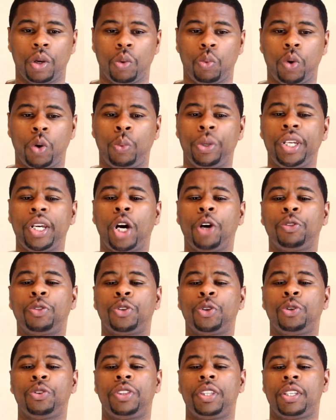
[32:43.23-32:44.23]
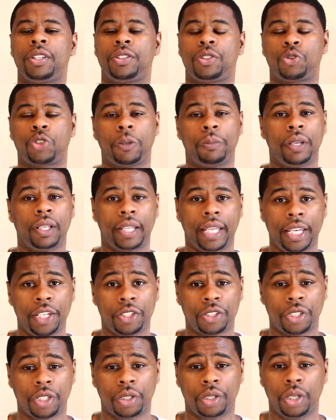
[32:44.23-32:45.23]
when we go through this
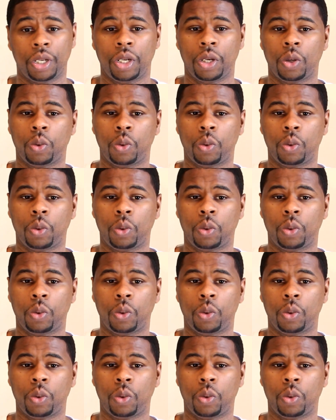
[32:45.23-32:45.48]
tribulation,